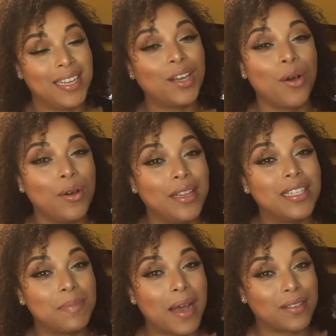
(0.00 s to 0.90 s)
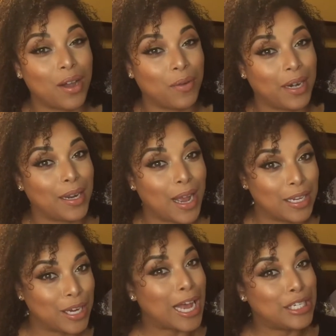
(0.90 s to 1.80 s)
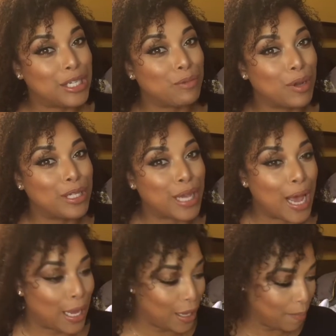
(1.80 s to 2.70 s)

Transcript: did go in this box already. I, I just wanted to